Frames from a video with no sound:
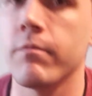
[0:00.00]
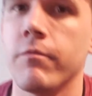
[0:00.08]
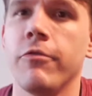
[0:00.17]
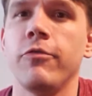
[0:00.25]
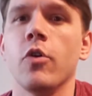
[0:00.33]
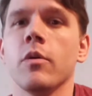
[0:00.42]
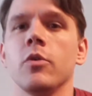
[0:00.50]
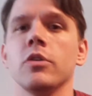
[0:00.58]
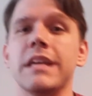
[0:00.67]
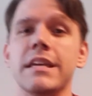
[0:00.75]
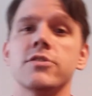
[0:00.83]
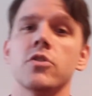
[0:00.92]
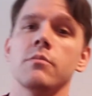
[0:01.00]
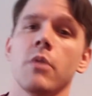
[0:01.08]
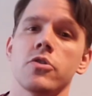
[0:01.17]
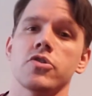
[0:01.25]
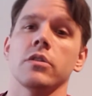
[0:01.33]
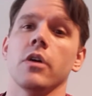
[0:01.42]
formal Eastern
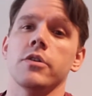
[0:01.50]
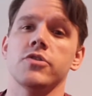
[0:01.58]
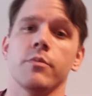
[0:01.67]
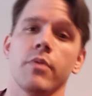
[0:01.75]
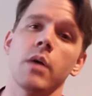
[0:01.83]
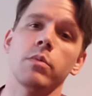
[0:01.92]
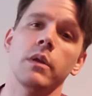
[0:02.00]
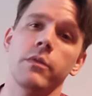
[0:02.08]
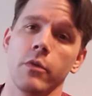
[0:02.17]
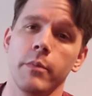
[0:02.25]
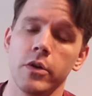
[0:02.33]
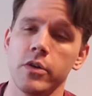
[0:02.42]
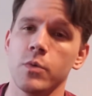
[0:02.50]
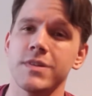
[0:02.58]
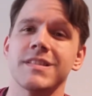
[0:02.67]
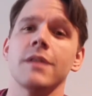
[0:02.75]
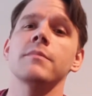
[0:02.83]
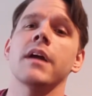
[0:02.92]
martial arts, you're probably familiar with
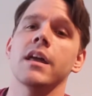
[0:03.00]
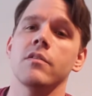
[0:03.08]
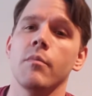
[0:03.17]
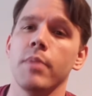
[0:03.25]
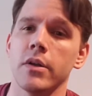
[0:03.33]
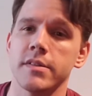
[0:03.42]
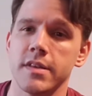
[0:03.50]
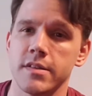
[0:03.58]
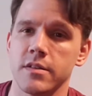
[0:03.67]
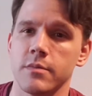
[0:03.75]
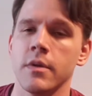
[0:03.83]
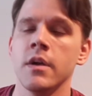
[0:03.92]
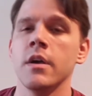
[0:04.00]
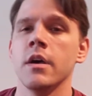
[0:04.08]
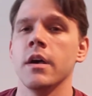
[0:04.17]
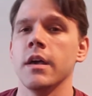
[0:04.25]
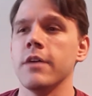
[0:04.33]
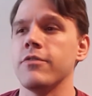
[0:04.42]
some kind of a belt system.
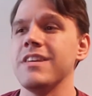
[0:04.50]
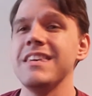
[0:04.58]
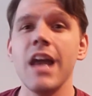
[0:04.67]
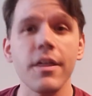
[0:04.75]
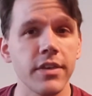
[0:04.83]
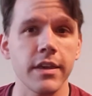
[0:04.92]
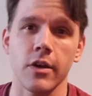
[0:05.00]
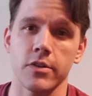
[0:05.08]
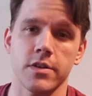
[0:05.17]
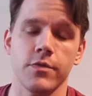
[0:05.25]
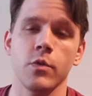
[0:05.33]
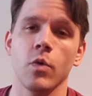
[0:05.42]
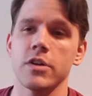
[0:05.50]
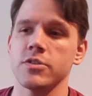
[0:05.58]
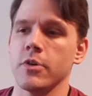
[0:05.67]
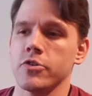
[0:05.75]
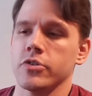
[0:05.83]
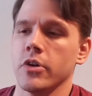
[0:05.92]
If nothing else, if you watch
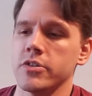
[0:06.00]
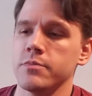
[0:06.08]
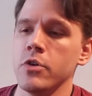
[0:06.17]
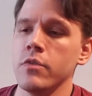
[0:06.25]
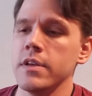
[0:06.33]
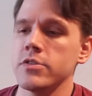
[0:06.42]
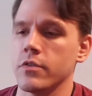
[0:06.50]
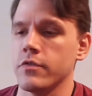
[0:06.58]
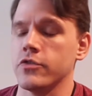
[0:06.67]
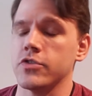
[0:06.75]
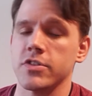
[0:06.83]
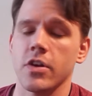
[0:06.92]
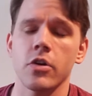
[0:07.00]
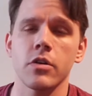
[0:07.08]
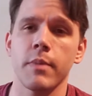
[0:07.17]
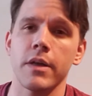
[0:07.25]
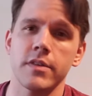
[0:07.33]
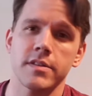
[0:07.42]
martial arts movies or you've just heard
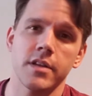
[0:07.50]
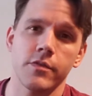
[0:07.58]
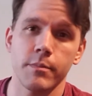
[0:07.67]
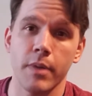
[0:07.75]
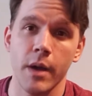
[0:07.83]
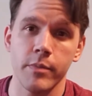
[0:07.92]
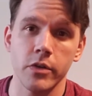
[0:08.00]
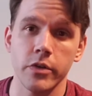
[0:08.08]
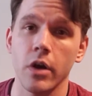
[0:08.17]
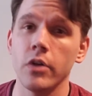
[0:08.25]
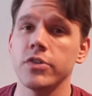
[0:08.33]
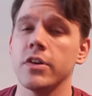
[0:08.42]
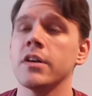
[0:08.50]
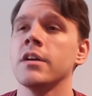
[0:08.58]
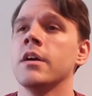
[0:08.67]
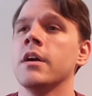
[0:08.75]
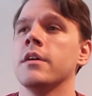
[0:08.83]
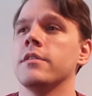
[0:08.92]
about this stuff in popular culture,
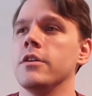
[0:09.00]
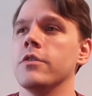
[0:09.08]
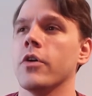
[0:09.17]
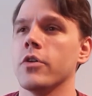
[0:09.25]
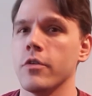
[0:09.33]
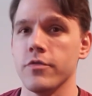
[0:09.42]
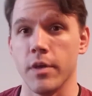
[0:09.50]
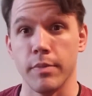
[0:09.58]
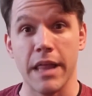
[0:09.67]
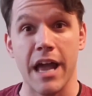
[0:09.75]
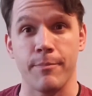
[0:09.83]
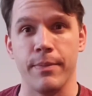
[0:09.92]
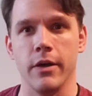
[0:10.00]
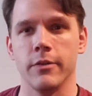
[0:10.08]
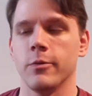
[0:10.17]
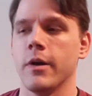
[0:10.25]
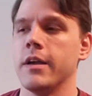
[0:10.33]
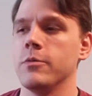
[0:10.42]
then you've heard of the black belt,
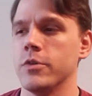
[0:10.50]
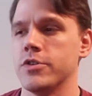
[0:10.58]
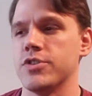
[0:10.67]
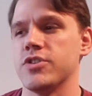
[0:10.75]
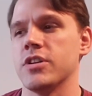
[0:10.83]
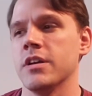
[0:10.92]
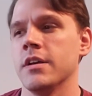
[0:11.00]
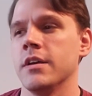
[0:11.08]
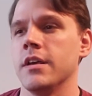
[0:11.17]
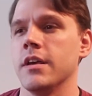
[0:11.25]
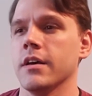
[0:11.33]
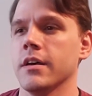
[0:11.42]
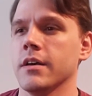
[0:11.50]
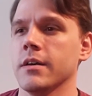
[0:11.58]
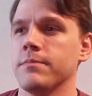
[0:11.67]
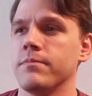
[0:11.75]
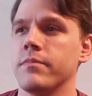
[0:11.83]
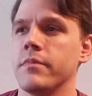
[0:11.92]
right? Which in